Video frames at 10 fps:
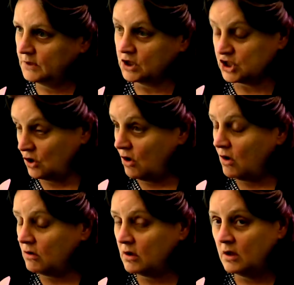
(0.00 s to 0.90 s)
us
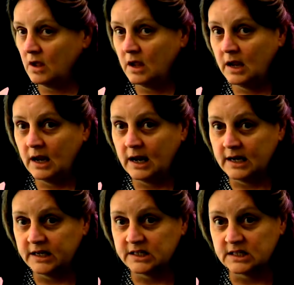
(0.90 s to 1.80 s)
all.
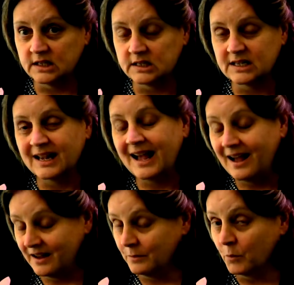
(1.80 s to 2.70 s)
And he says,
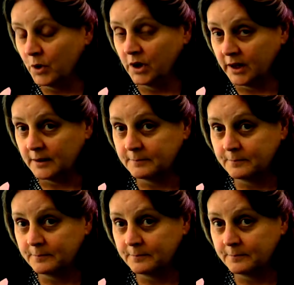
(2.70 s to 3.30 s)
I am willing,